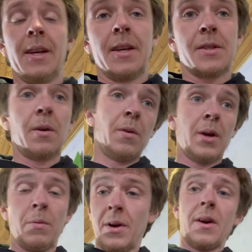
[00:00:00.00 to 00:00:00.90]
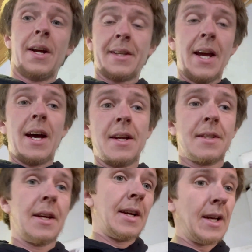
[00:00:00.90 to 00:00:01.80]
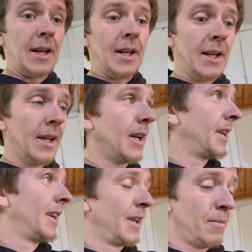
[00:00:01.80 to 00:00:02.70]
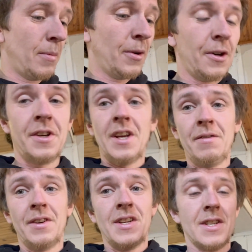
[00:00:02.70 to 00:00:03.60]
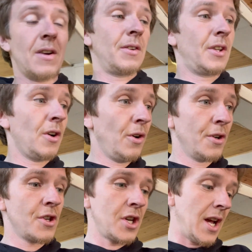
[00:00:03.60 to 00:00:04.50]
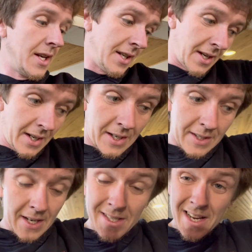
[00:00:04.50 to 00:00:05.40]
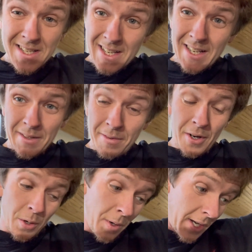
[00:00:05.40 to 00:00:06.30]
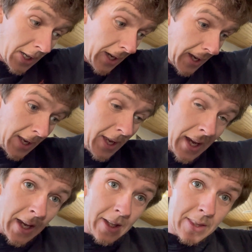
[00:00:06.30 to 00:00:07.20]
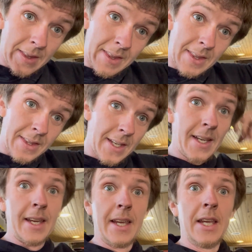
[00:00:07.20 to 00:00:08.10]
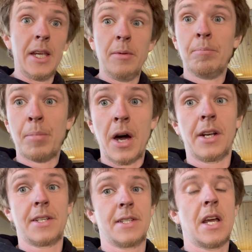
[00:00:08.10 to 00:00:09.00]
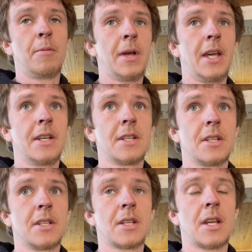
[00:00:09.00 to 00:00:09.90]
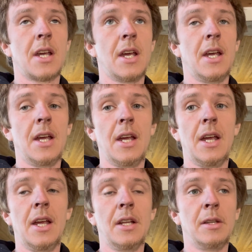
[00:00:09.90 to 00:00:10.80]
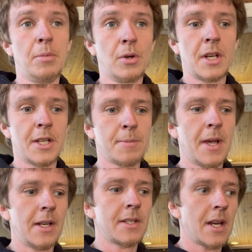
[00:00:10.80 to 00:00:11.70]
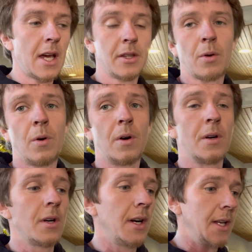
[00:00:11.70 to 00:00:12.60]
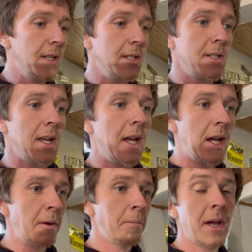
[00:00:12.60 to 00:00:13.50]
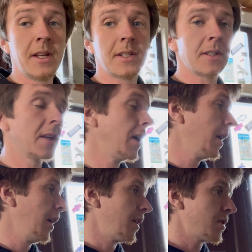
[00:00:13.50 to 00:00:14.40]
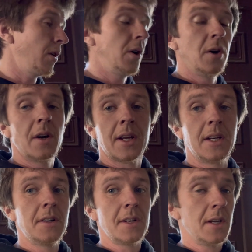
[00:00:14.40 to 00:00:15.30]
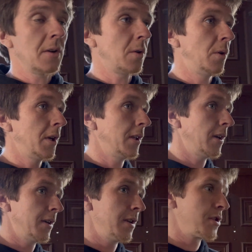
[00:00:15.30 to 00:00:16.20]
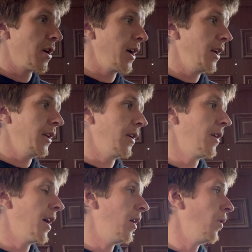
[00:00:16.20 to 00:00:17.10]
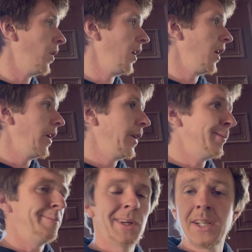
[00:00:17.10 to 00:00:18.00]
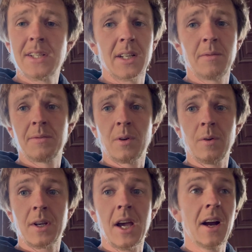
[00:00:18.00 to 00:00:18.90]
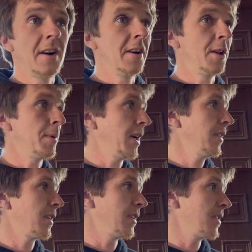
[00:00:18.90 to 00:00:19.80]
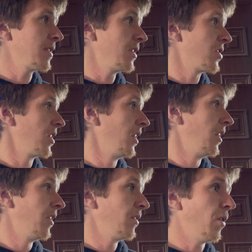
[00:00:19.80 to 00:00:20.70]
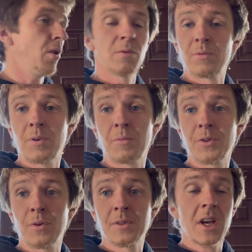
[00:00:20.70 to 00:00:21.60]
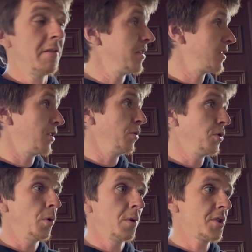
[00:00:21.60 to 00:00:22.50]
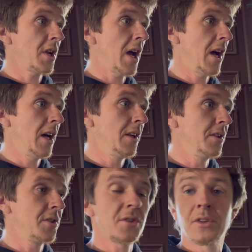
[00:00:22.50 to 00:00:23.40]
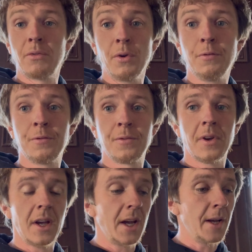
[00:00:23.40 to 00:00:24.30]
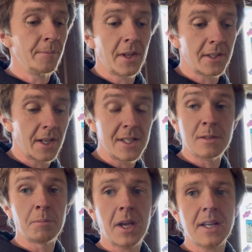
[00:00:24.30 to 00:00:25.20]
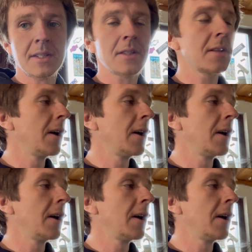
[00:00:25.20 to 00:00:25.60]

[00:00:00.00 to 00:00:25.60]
So while we're at that, my brother David is out in the other shed. Things escalated very quickly. The bonnet is now painted, the boot lid is painted, and the quarter is painted. So I can hear the heater going in there. They're drying in there now. Basically, with the whole car nearly painted at this stage. What we don't have is the two doors and the roof that isn't painted.